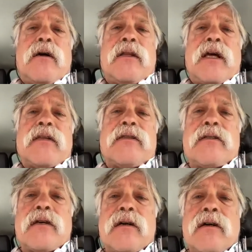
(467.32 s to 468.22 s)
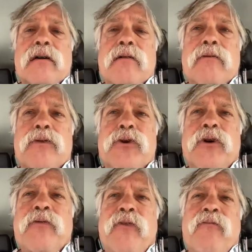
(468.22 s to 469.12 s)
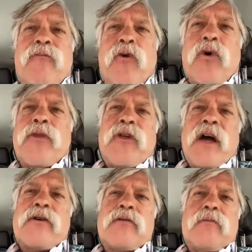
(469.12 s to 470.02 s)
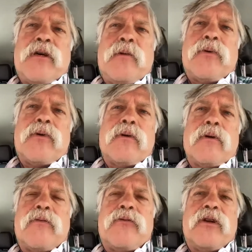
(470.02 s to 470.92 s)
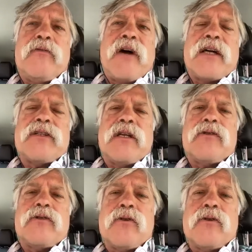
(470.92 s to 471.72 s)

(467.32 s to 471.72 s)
That's 34,000 people are fully vaccinated.